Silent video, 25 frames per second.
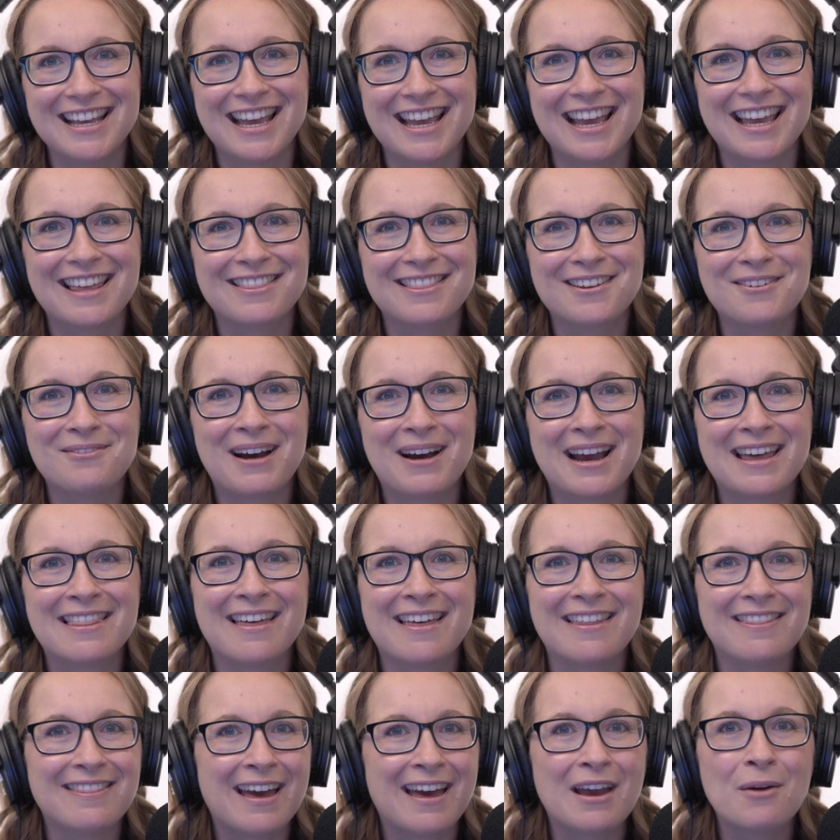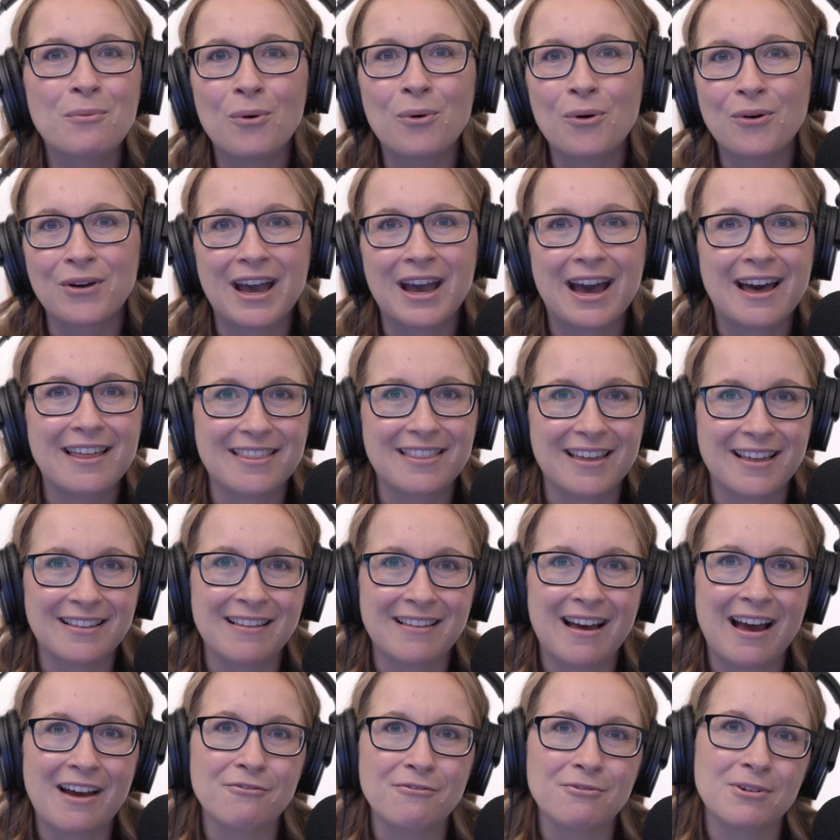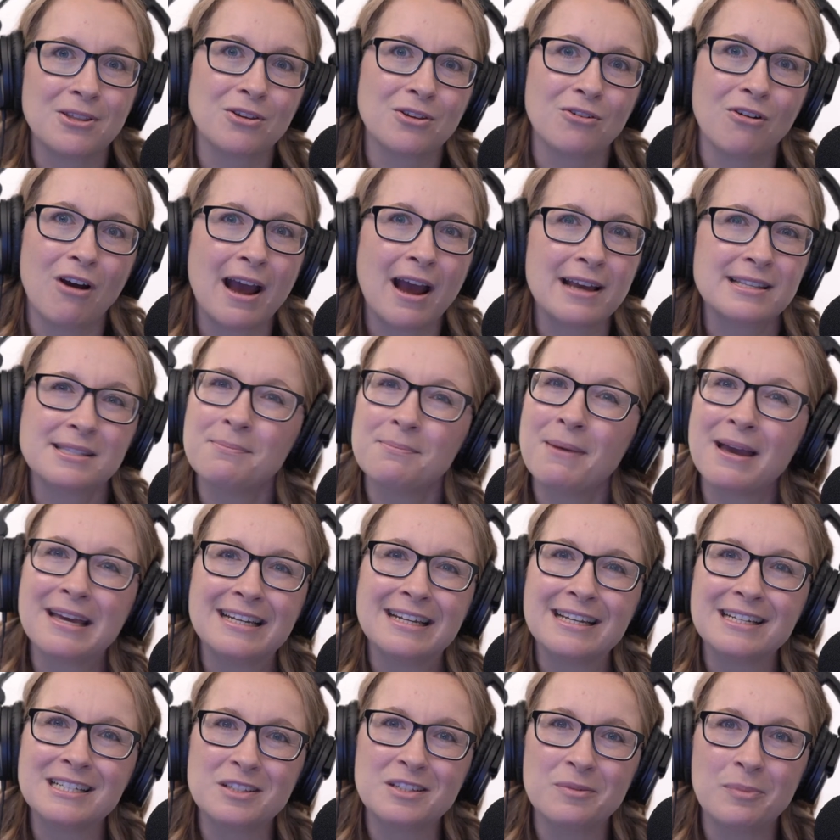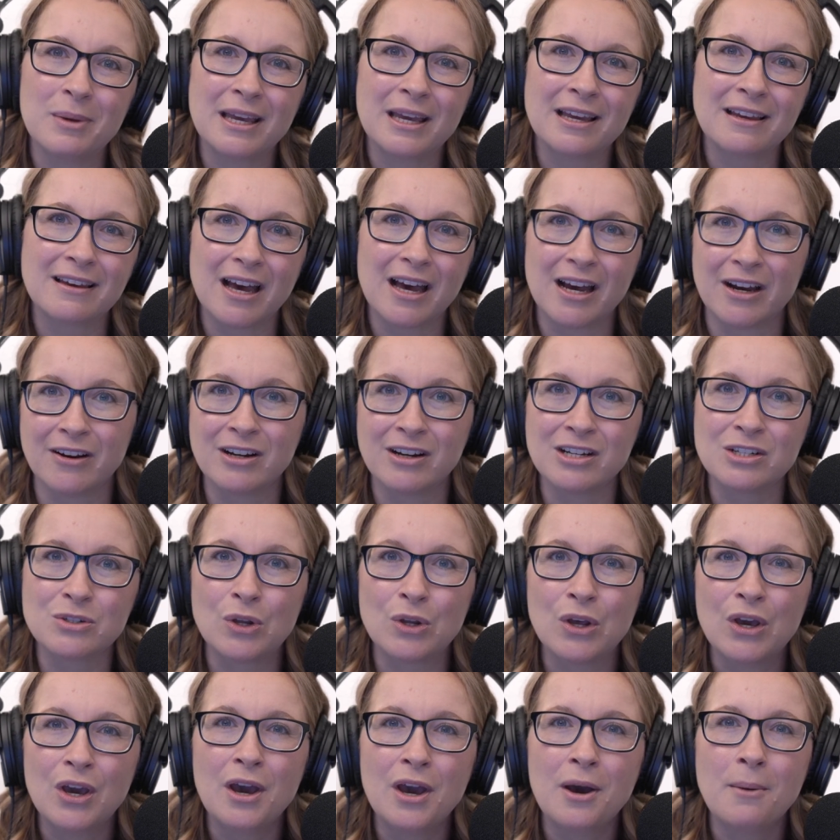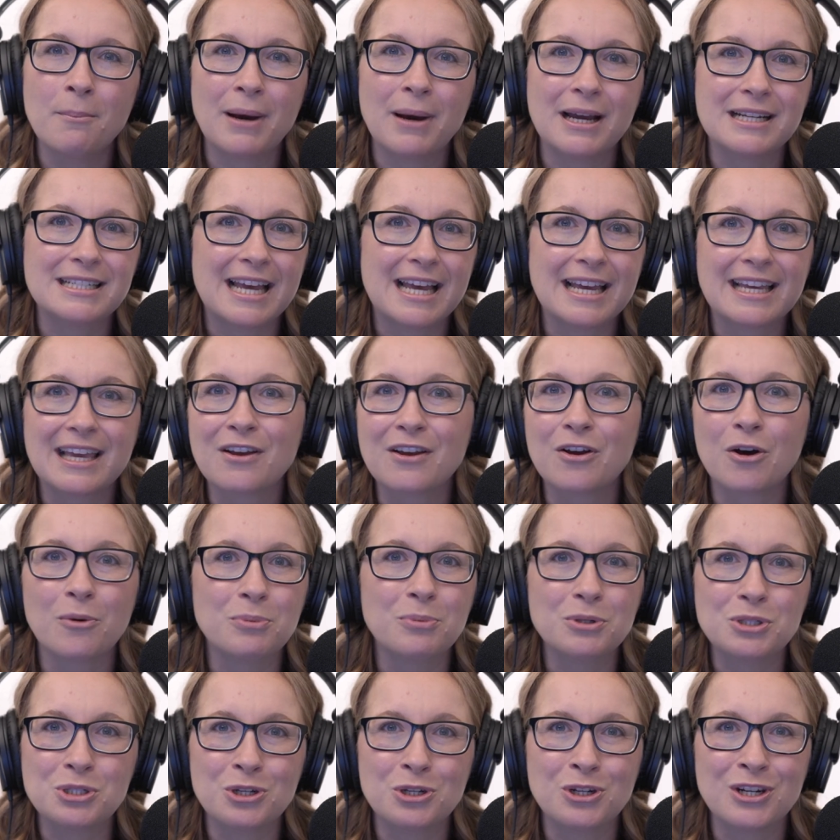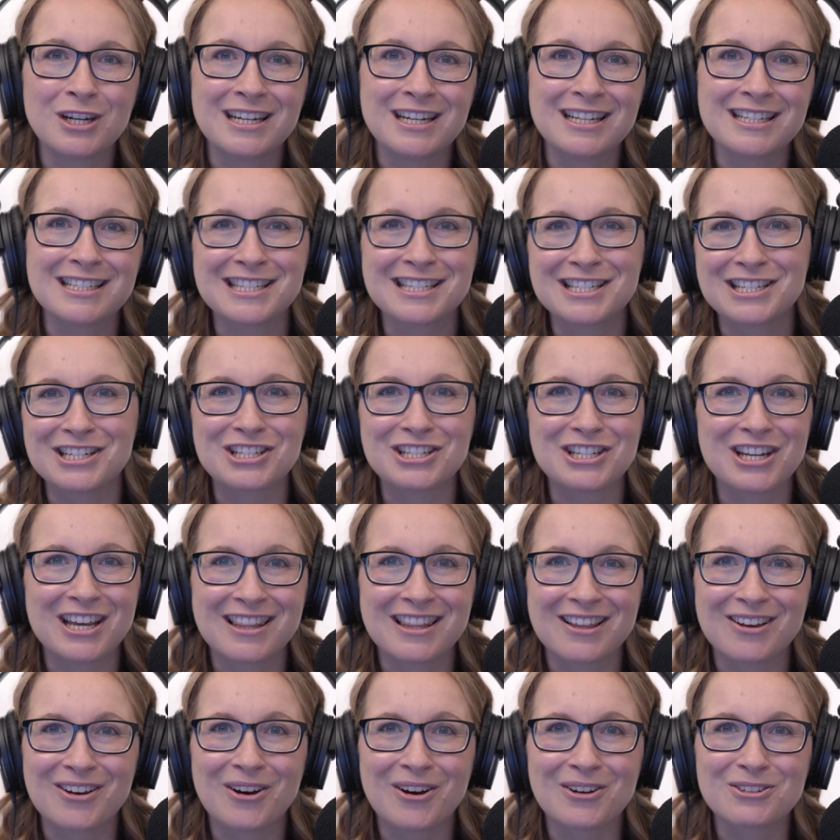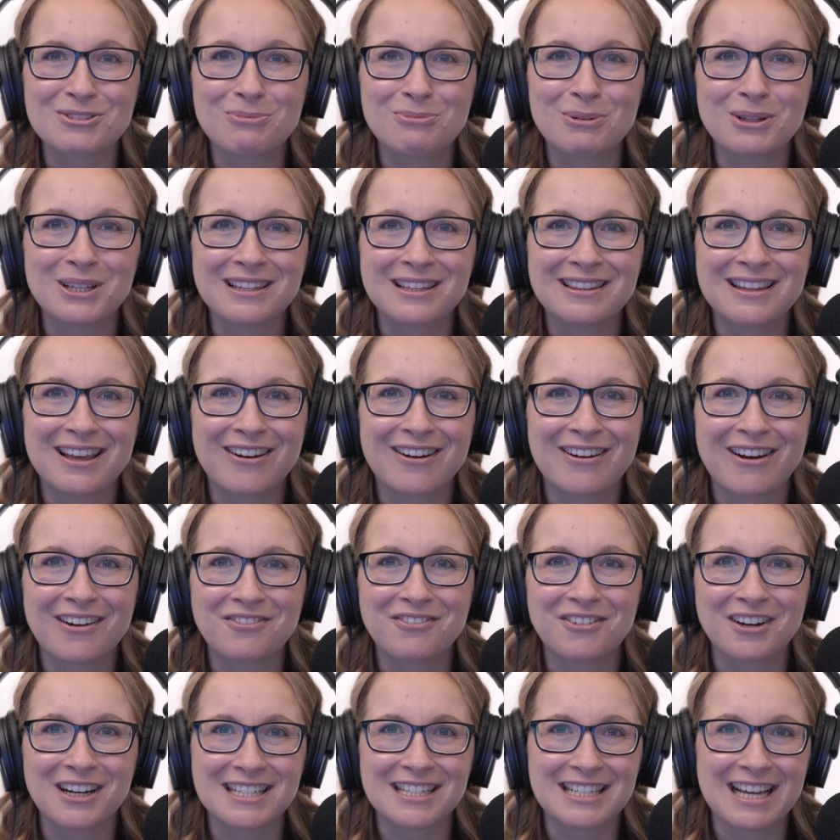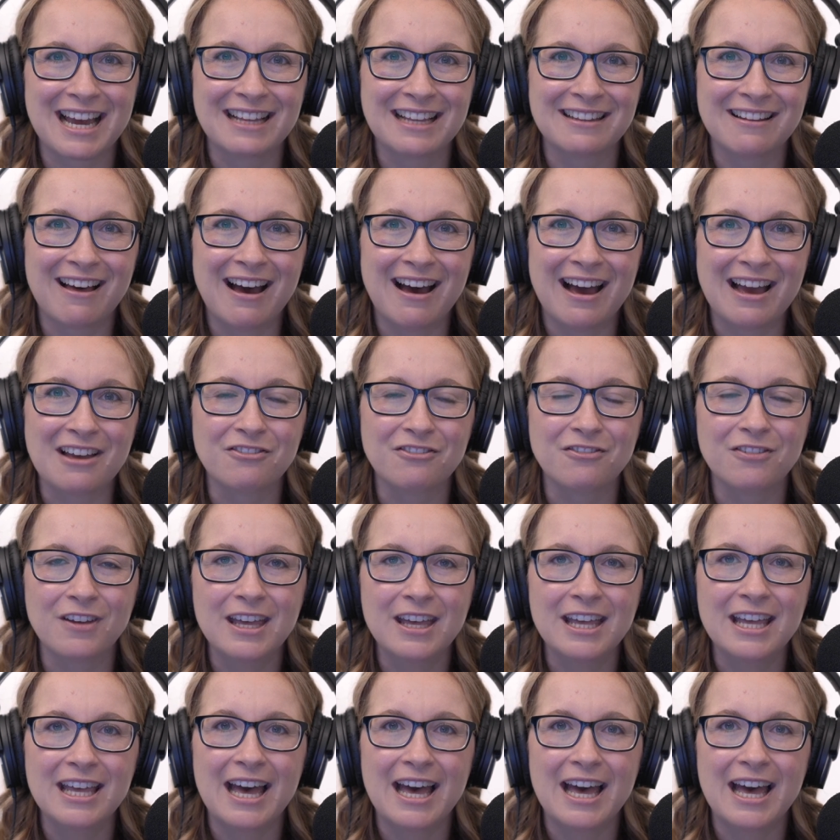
in the way that they walk out their life with Christ, may need to be encouraged by taking opportunities to share the gospel in their everyday life.